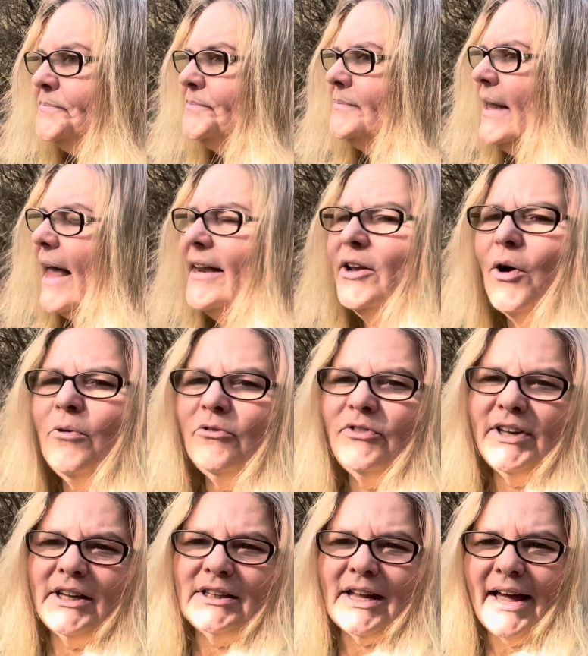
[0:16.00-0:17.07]
I don't
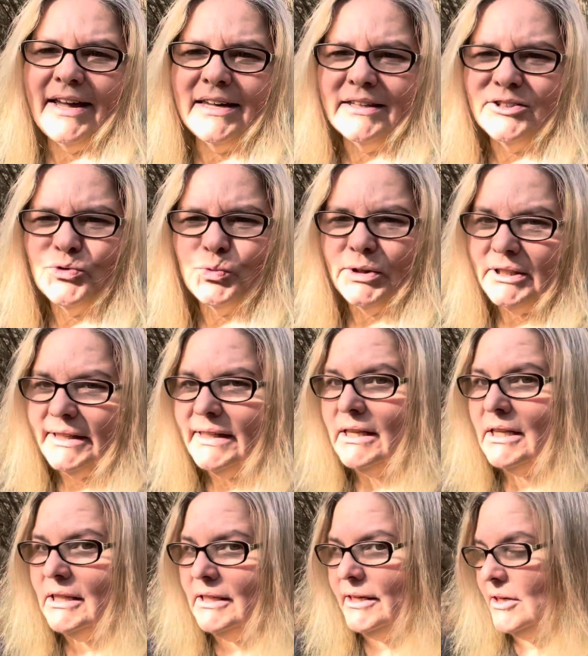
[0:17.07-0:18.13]
feel like it's really
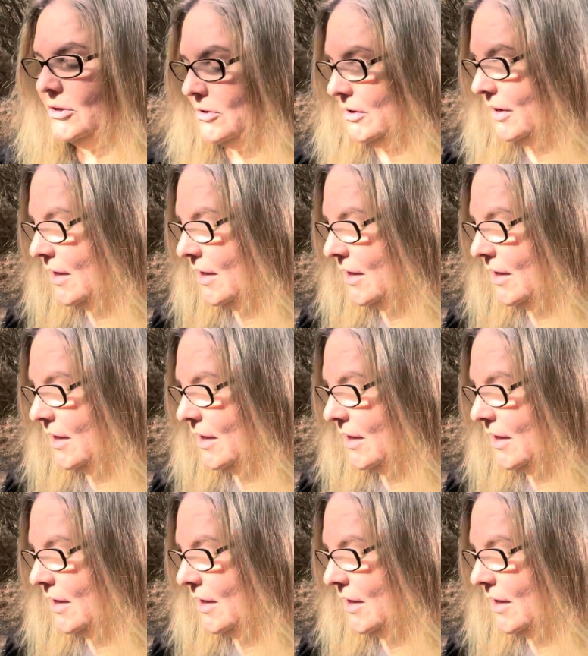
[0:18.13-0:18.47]
clear.